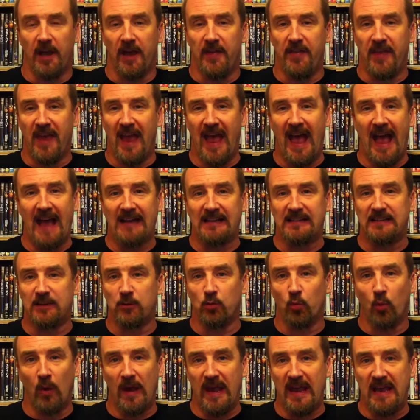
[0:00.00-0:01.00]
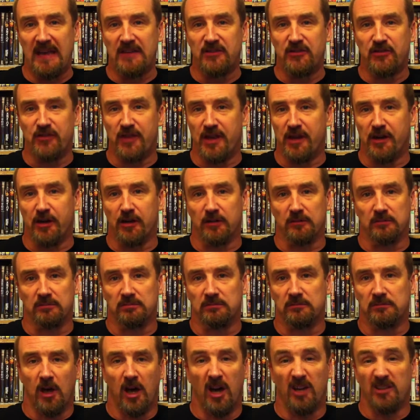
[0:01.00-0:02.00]
and they act in ways that are
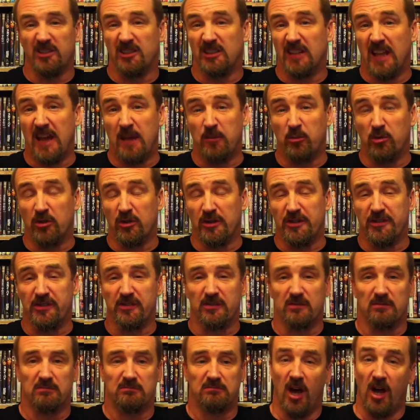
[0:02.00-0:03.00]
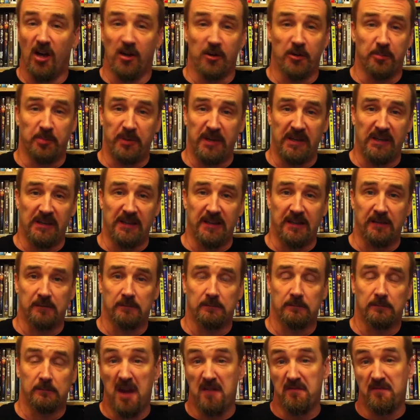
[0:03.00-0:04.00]
unglamorous, unappealing,
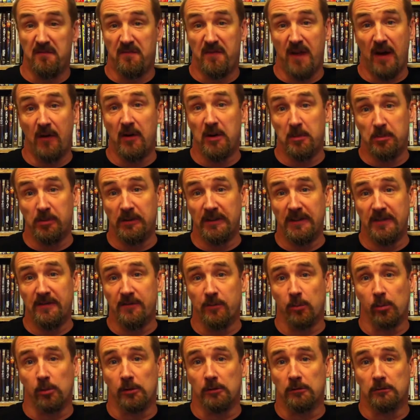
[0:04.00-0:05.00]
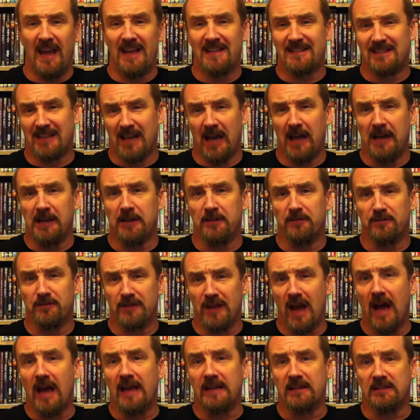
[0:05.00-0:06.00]
and very believable. It's kind of
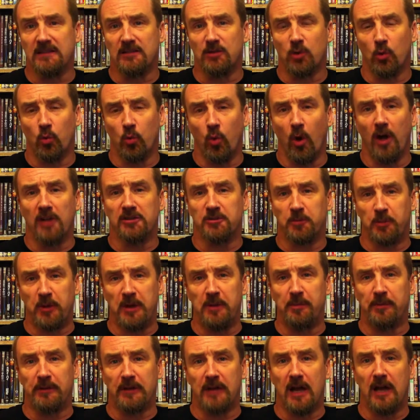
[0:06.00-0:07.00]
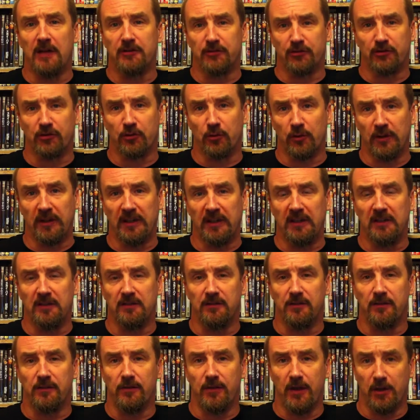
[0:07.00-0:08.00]
nice to watch people on
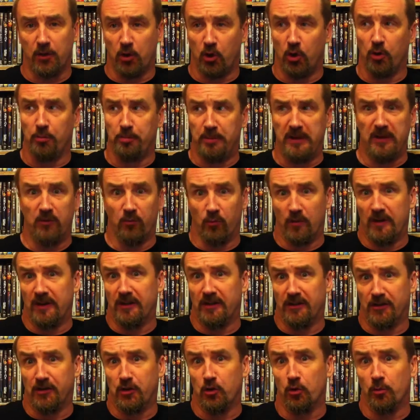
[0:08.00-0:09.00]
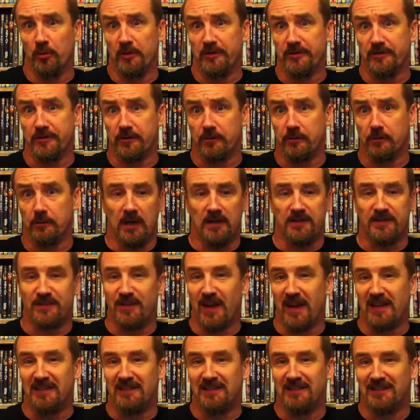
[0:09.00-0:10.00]
screen that could be real humans. It's
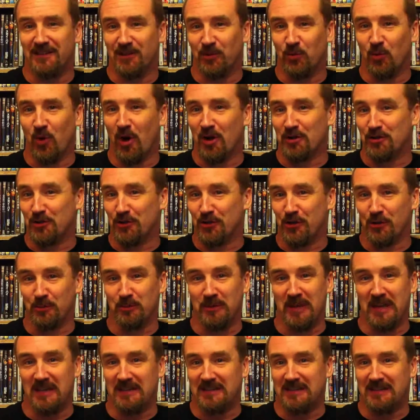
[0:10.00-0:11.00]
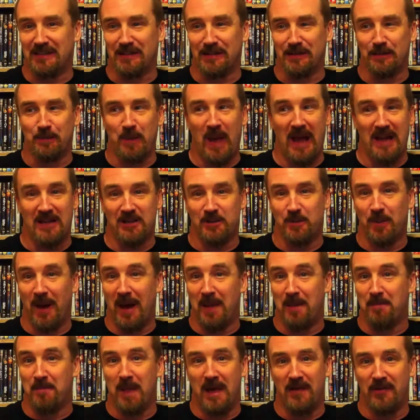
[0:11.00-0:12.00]
nice to watch them get dispatched
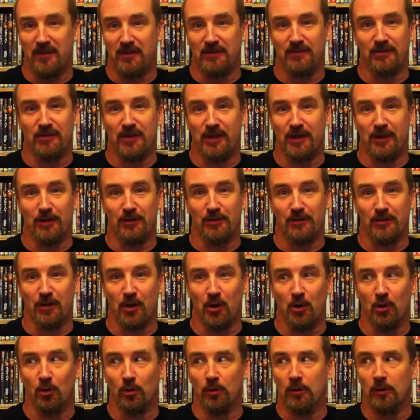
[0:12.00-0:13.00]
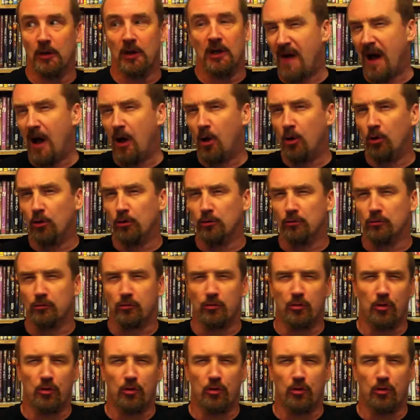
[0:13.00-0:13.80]
by methods that are so foul,